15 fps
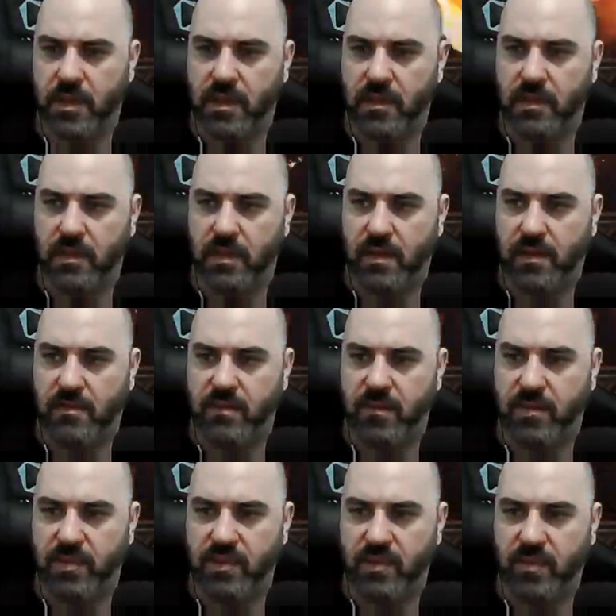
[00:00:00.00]
Now I
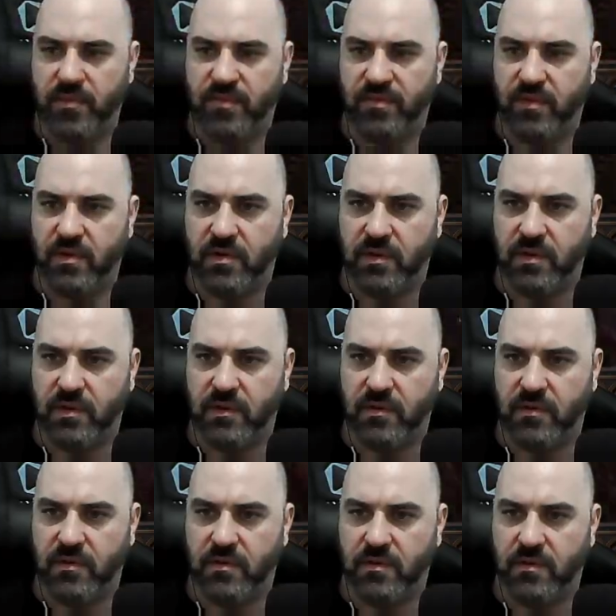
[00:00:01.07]
typically prefer to
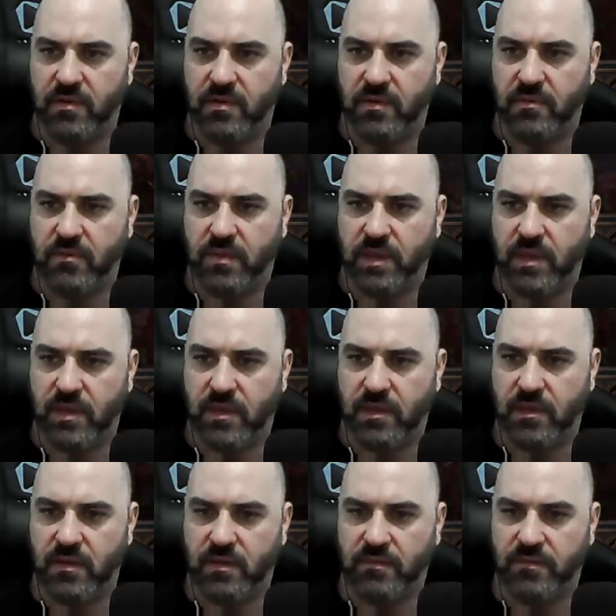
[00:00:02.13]
kill Dodre in
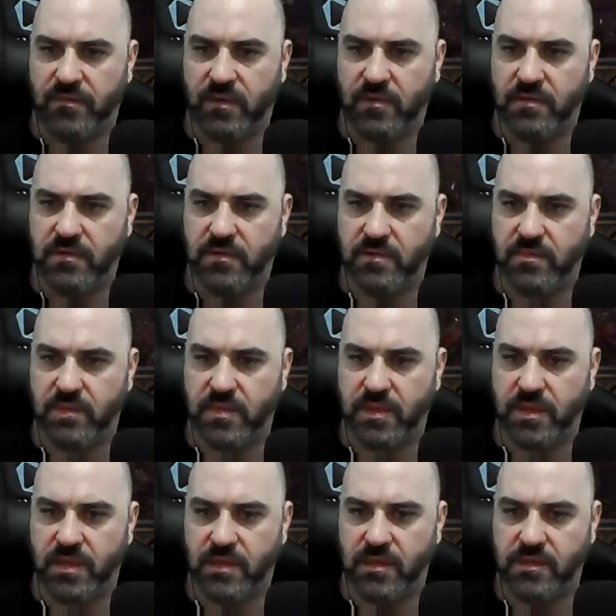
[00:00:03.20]
here first
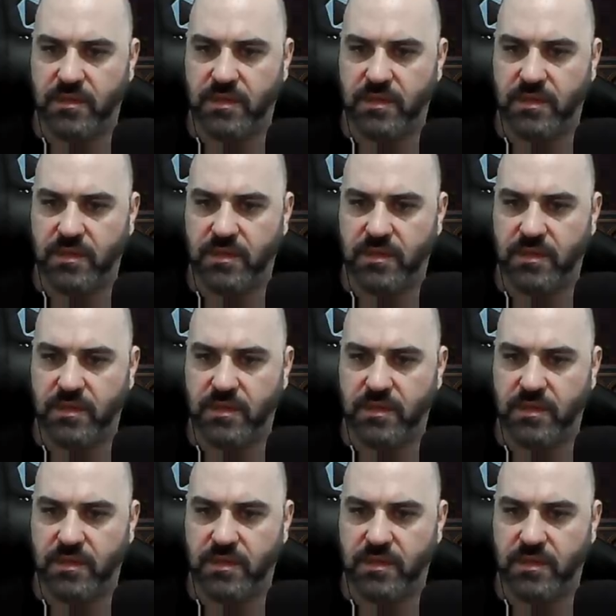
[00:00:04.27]
because